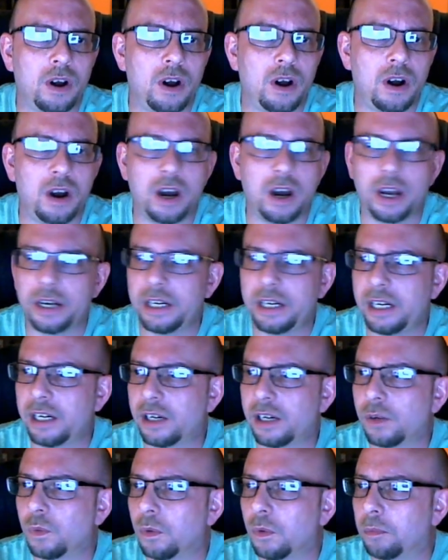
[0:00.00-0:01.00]
on
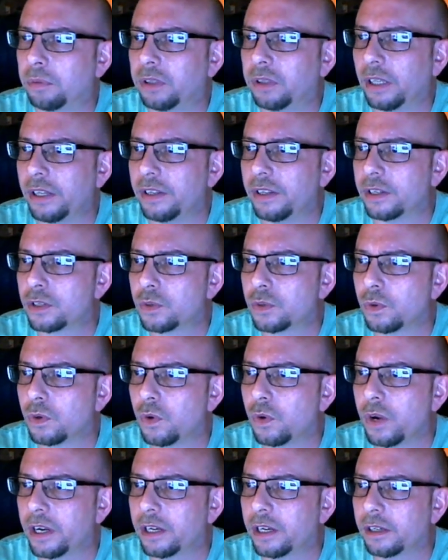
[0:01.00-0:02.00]
here. We'll play this real
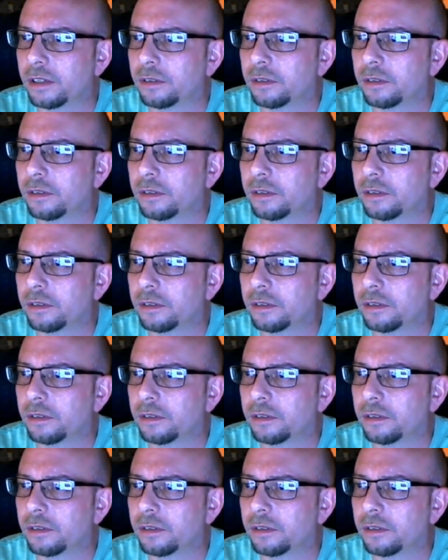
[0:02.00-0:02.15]
quick. Catch